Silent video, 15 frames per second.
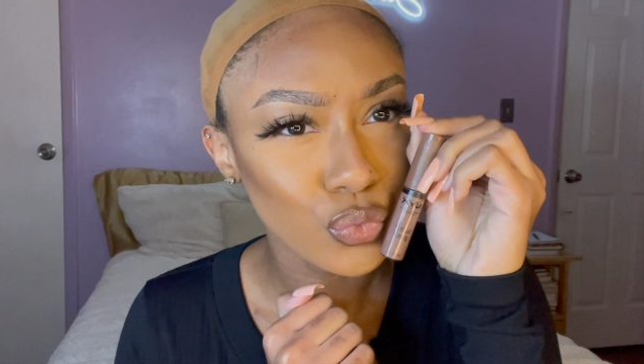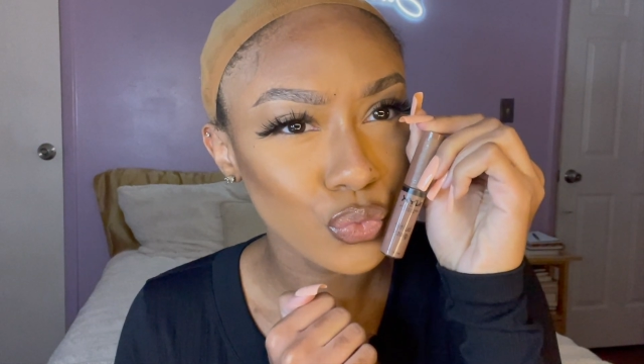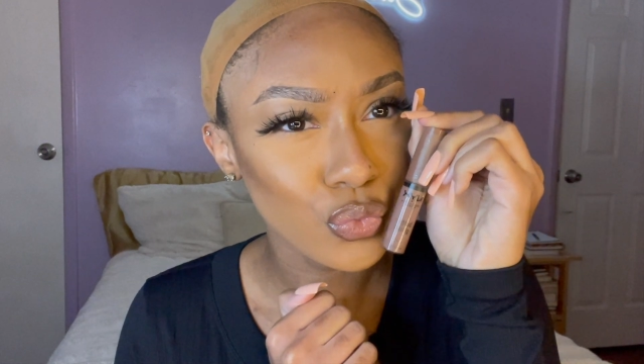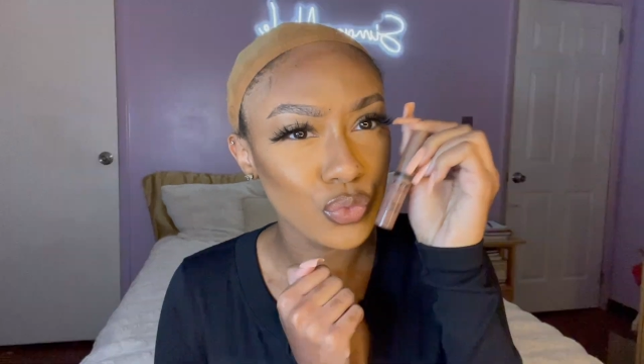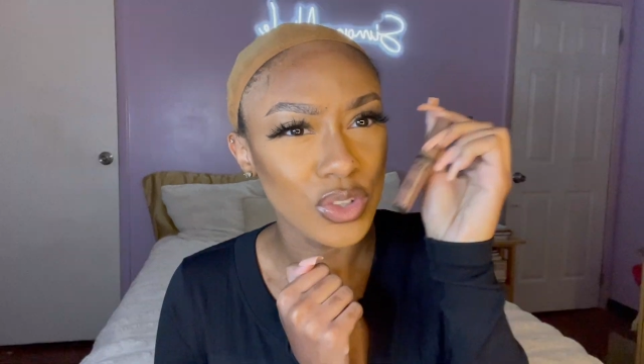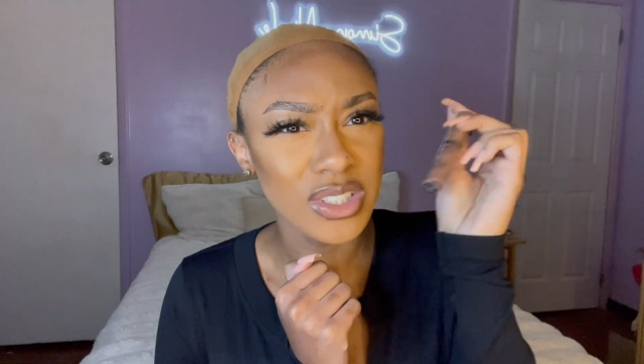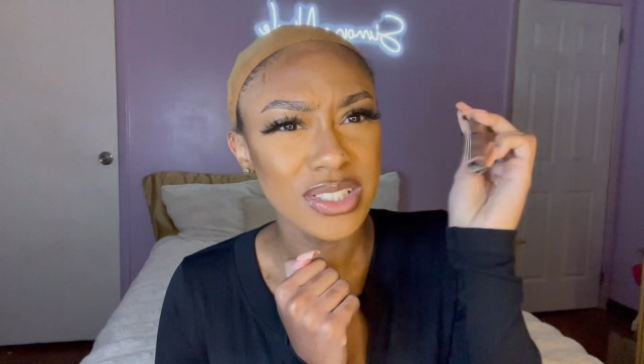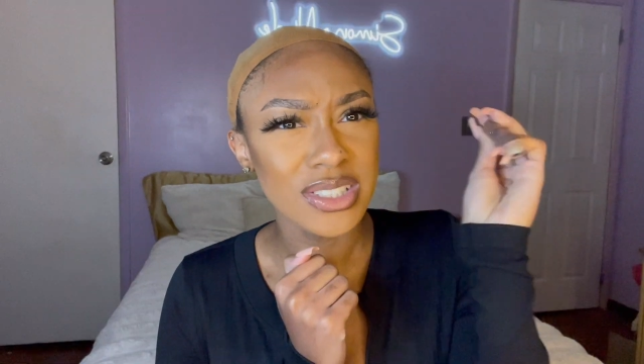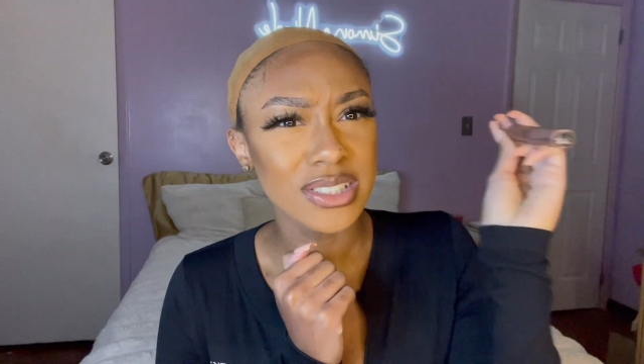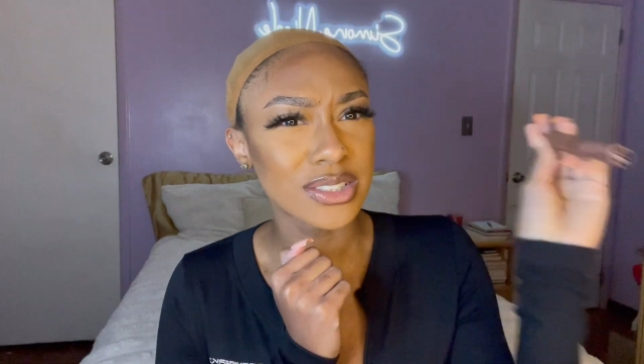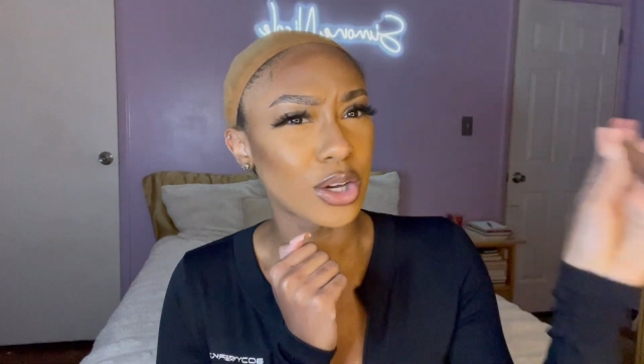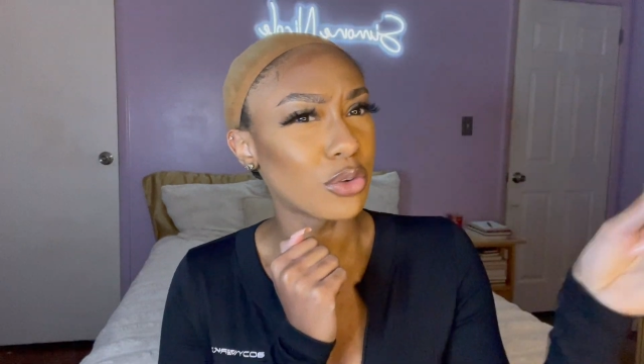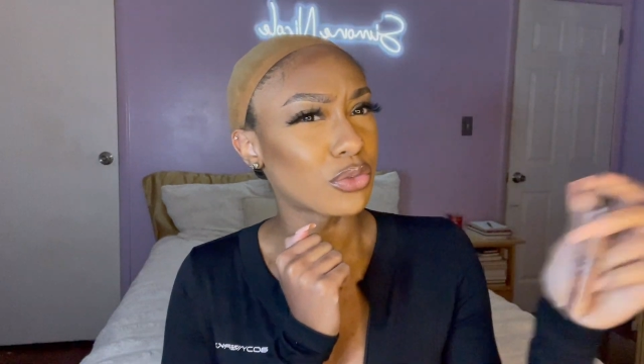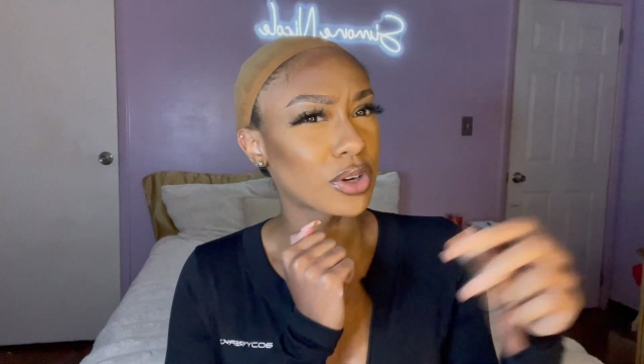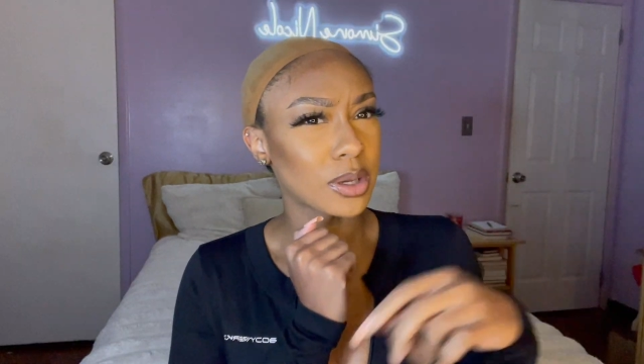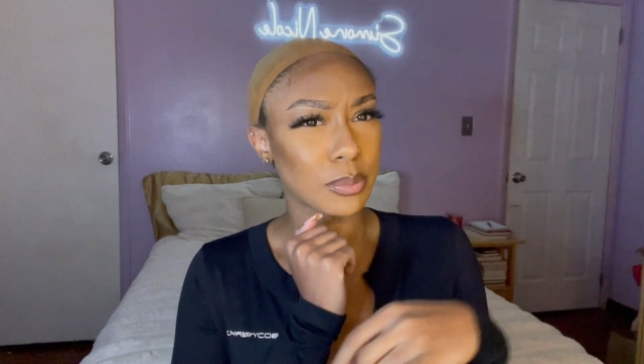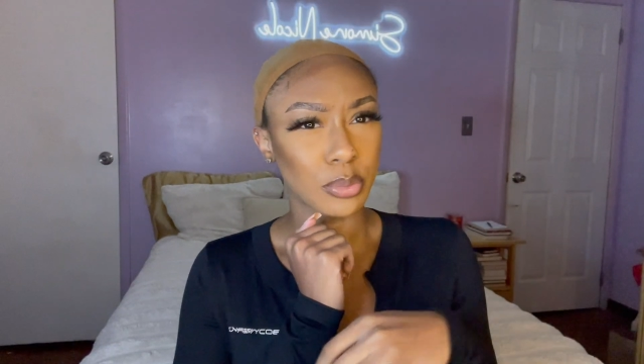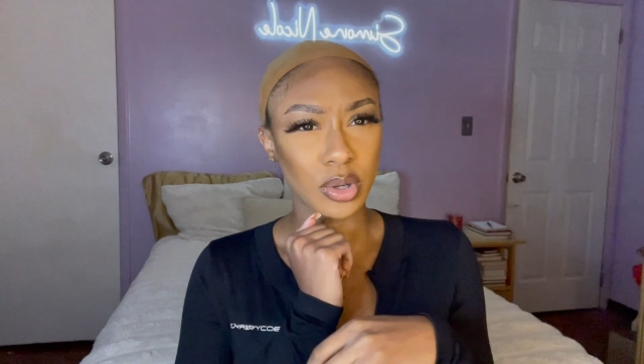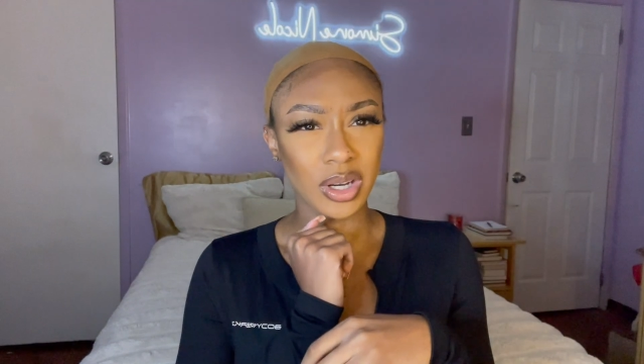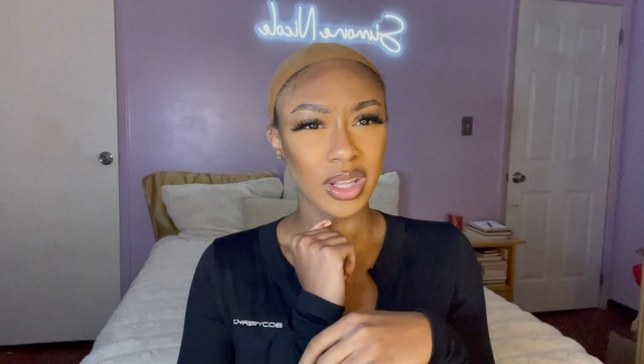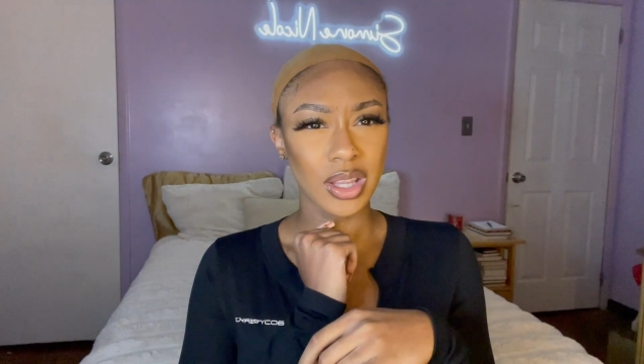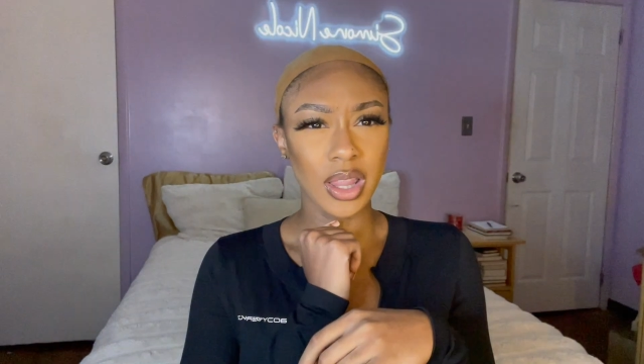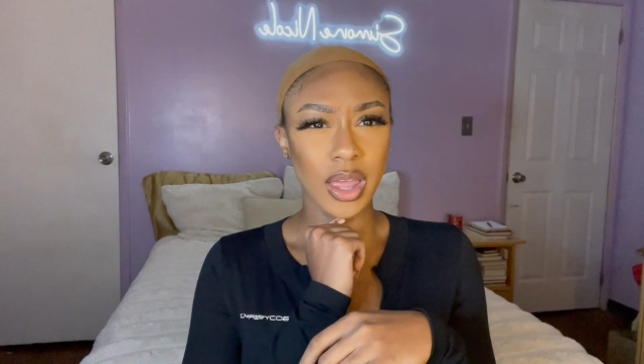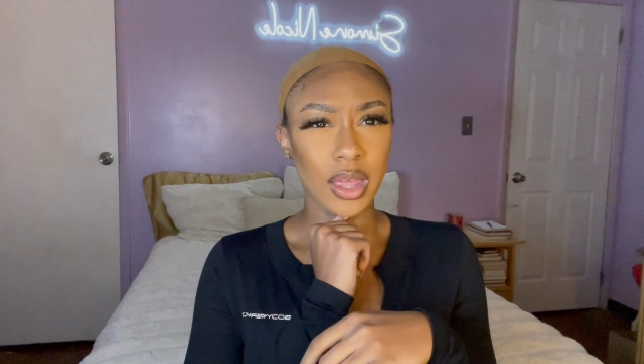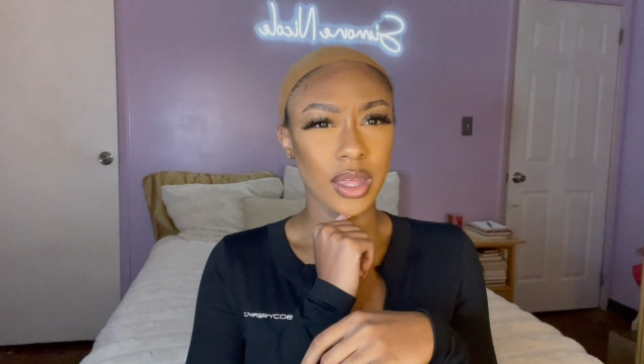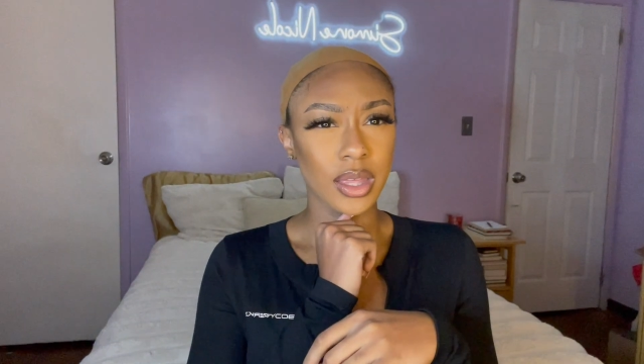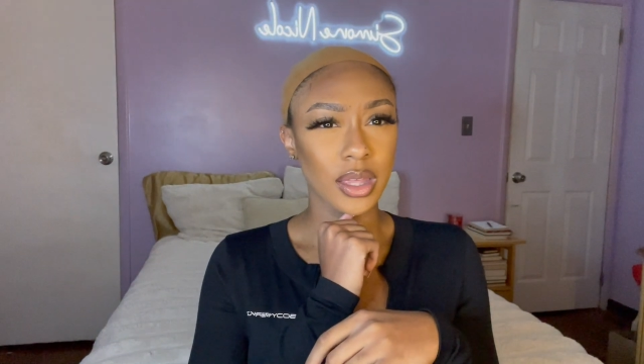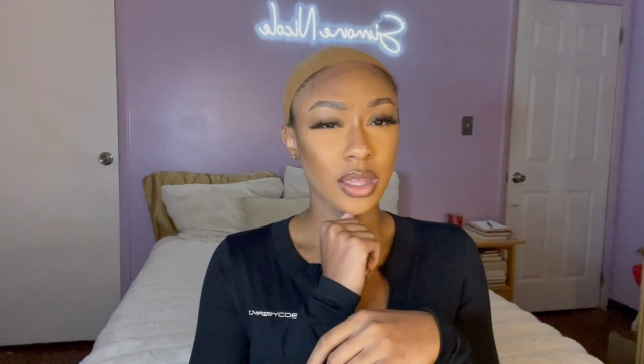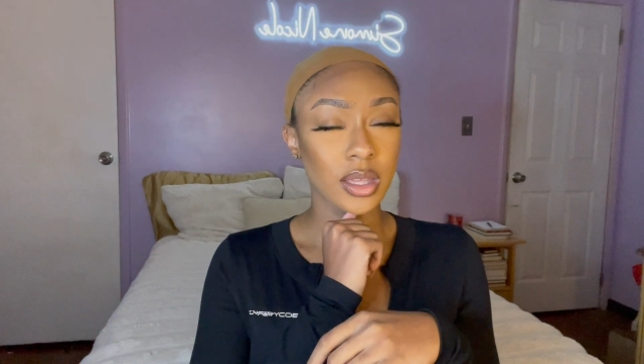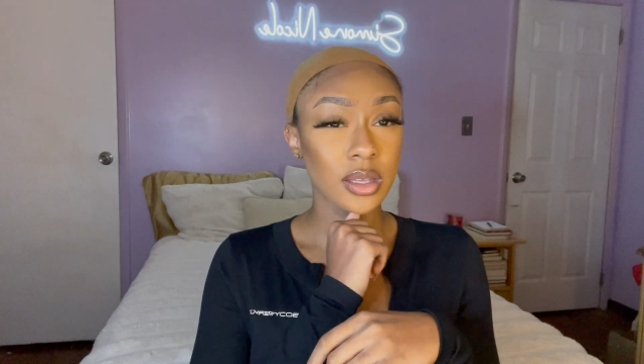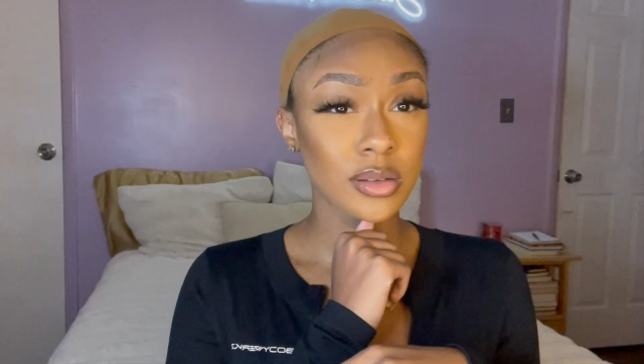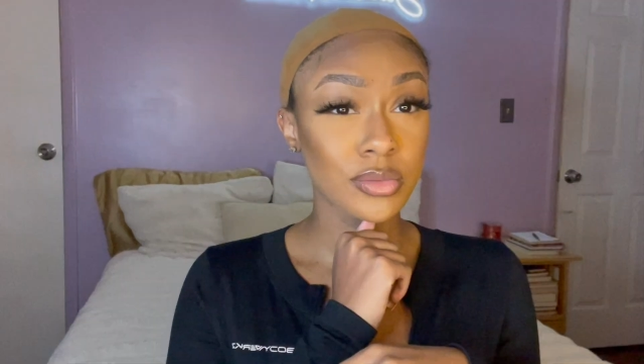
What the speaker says: This is so freaking pretty. Like,